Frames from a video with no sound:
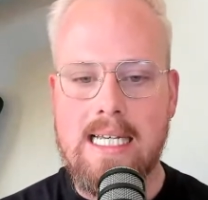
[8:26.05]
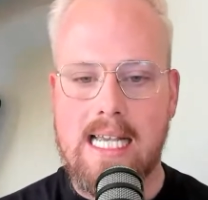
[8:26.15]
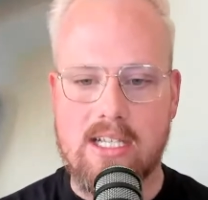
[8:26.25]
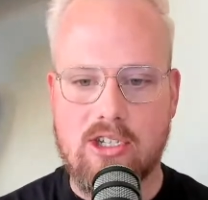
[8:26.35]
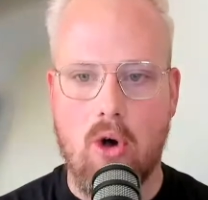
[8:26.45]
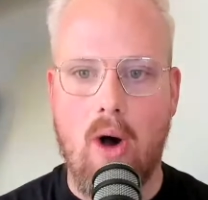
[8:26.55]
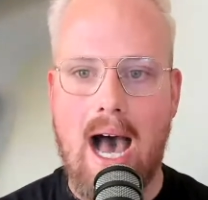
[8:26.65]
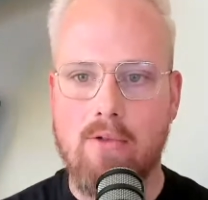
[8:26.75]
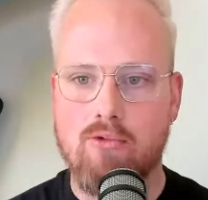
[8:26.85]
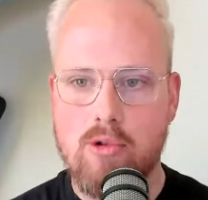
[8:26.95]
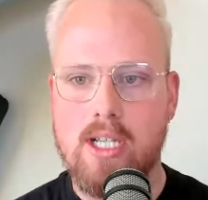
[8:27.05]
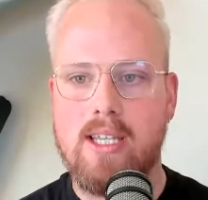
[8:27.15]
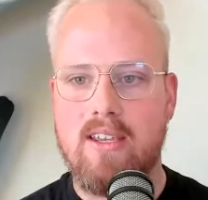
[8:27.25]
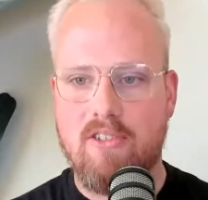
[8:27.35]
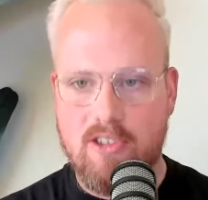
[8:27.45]
And so I
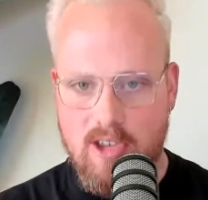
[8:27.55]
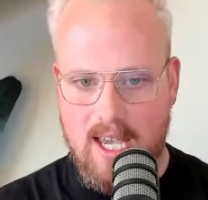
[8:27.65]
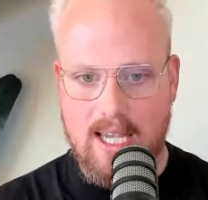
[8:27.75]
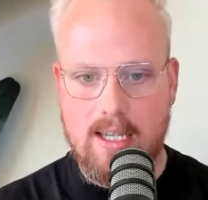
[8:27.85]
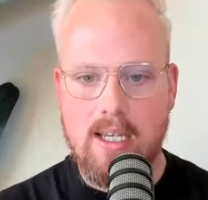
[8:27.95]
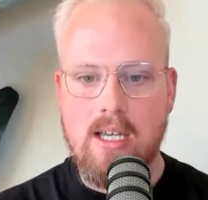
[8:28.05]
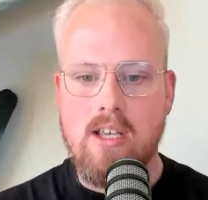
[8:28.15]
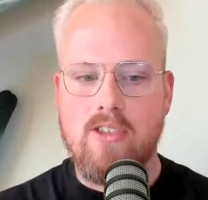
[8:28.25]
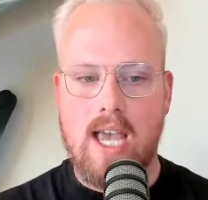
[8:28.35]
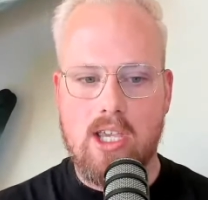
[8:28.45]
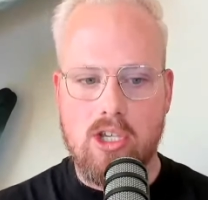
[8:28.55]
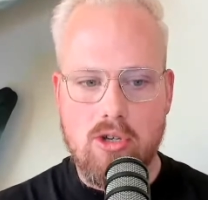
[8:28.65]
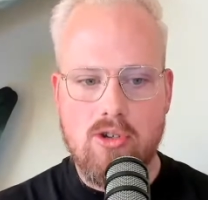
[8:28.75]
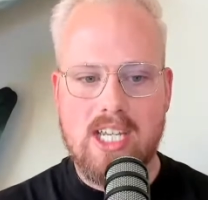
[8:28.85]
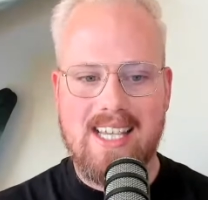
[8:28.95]
really think that
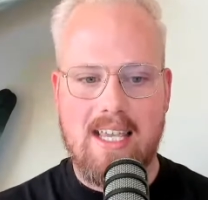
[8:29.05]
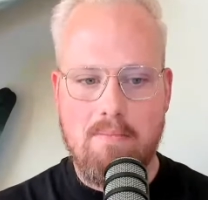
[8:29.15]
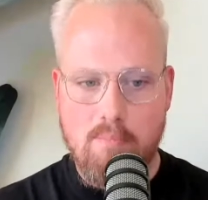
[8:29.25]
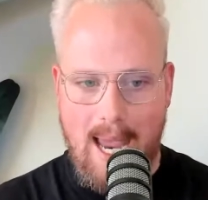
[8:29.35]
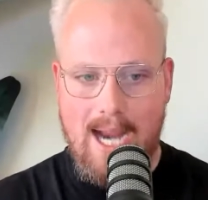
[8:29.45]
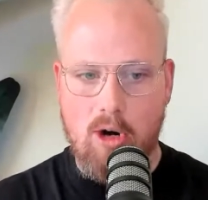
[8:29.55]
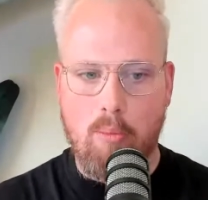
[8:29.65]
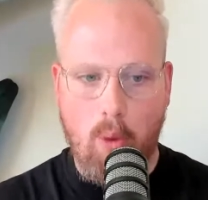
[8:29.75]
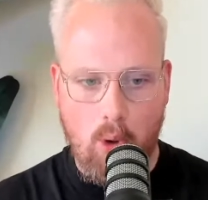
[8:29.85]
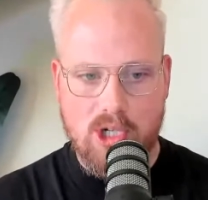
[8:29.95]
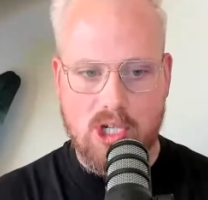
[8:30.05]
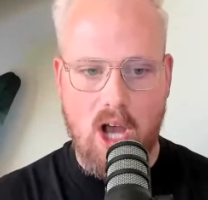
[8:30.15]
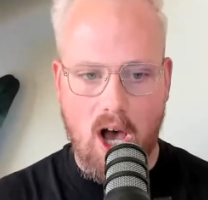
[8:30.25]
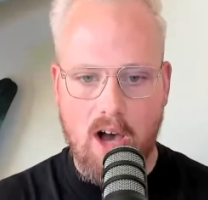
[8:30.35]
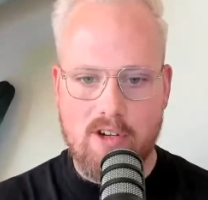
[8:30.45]
using the banner portion
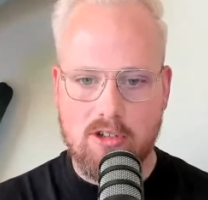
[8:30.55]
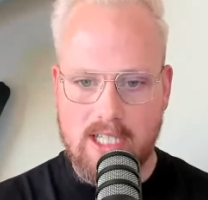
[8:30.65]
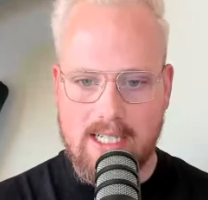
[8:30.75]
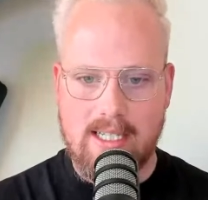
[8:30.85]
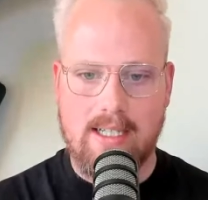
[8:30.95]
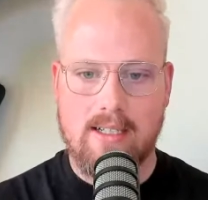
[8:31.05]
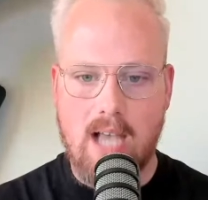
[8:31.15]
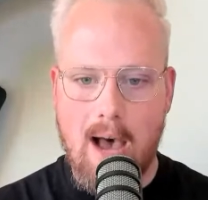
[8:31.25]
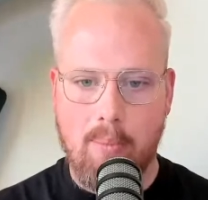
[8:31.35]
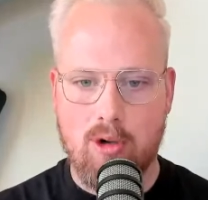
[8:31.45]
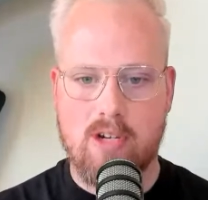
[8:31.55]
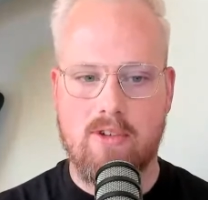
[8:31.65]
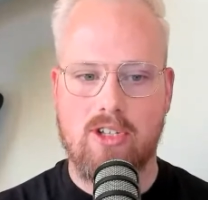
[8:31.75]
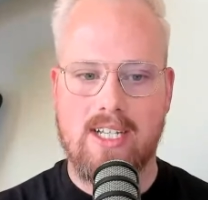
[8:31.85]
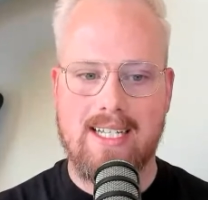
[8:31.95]
of your LinkedIn, the top portion of
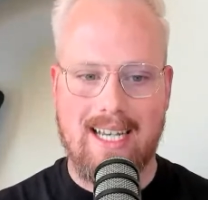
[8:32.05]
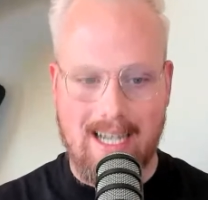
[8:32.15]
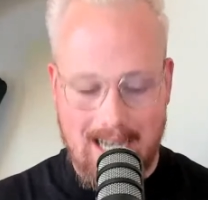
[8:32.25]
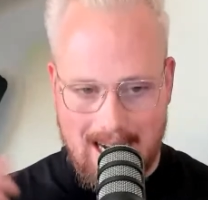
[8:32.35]
your LinkedIn,